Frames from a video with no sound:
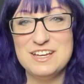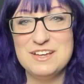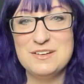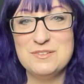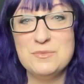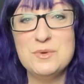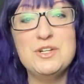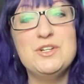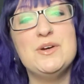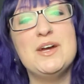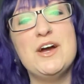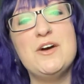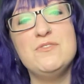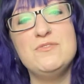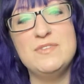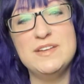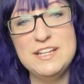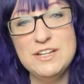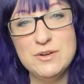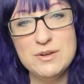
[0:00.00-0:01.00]
Wonder how
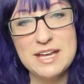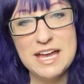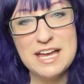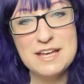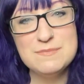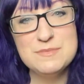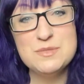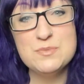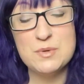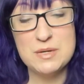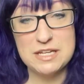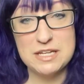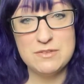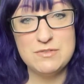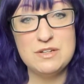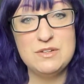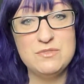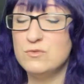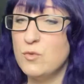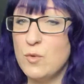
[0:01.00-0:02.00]
video games were
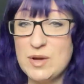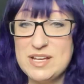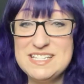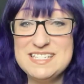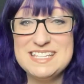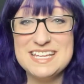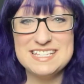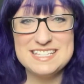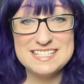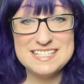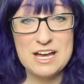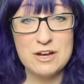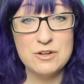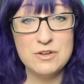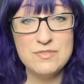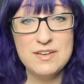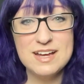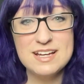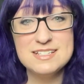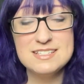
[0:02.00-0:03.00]
given voice and sound
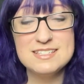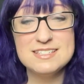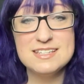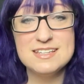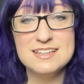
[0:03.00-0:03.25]
effects?